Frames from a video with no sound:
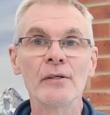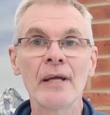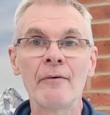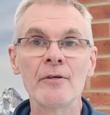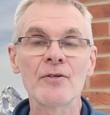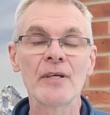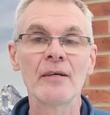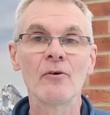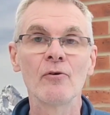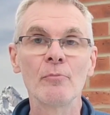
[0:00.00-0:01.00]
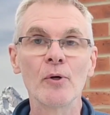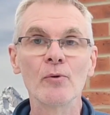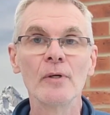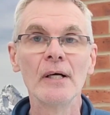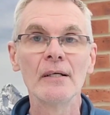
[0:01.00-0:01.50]
now it's dead
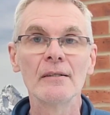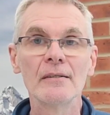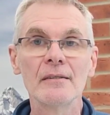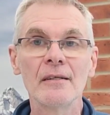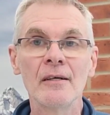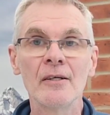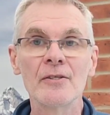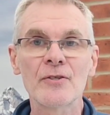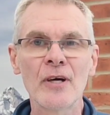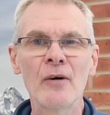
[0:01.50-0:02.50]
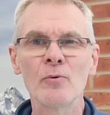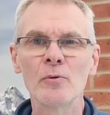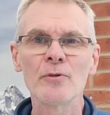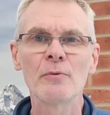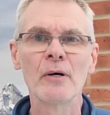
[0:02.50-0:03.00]
horrible. Uh, it's cold
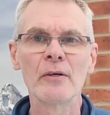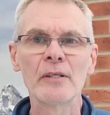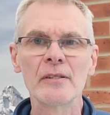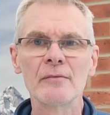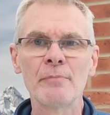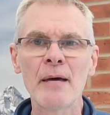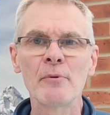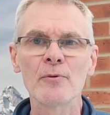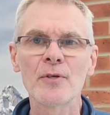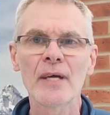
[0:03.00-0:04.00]
as well. Pebbles, the